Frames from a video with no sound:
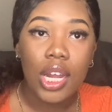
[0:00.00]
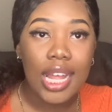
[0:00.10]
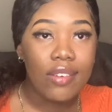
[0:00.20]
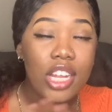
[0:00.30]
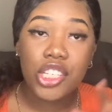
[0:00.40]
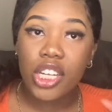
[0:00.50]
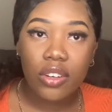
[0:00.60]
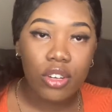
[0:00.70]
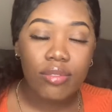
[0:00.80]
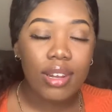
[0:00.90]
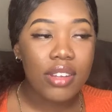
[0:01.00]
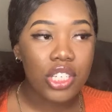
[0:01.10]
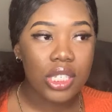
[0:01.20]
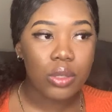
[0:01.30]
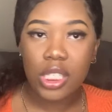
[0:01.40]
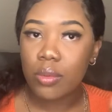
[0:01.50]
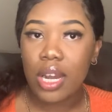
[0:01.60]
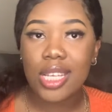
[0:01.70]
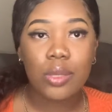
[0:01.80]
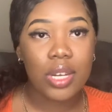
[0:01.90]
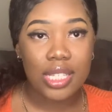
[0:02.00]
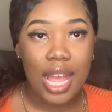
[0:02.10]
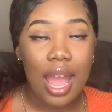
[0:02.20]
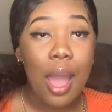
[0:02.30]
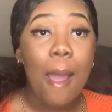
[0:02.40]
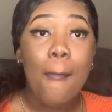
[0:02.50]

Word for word: Like very general, very just this is what it is, what it's not.